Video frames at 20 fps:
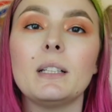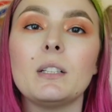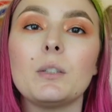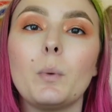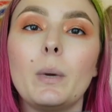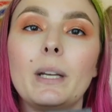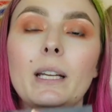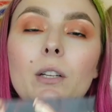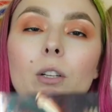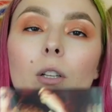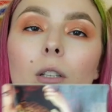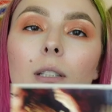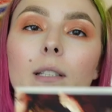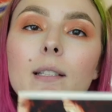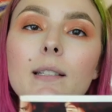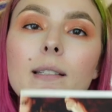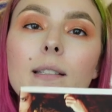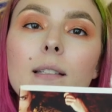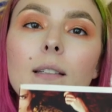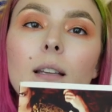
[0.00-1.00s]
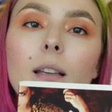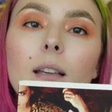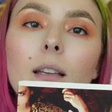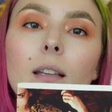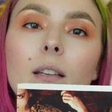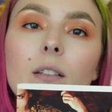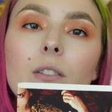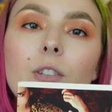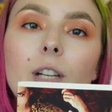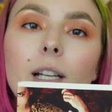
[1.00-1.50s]
$20
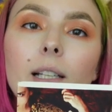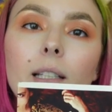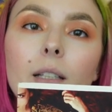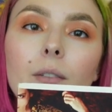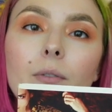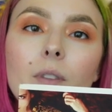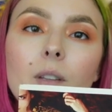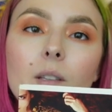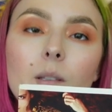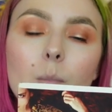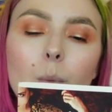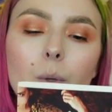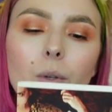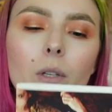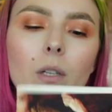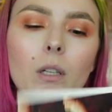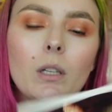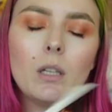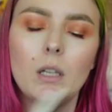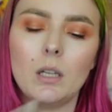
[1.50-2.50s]
in Australia for this book.